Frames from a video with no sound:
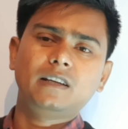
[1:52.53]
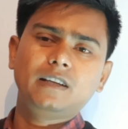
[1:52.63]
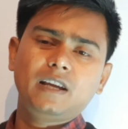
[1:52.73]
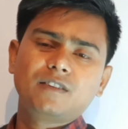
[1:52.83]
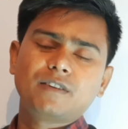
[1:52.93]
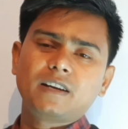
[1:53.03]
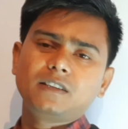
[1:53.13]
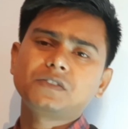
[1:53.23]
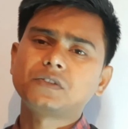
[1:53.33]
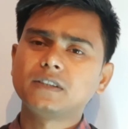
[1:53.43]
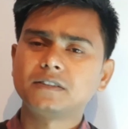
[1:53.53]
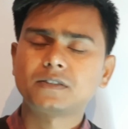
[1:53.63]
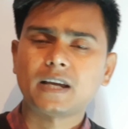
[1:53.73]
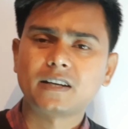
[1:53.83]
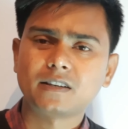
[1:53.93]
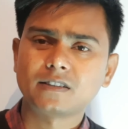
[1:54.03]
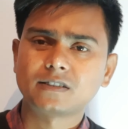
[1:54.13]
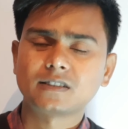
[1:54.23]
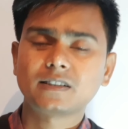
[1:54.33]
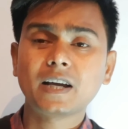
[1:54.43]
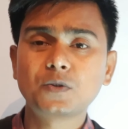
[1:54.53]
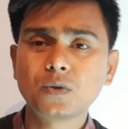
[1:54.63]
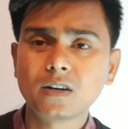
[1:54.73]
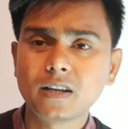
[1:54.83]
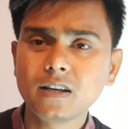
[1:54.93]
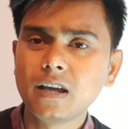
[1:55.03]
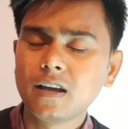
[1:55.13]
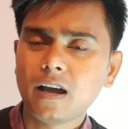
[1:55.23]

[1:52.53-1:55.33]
in various sentences. Actually,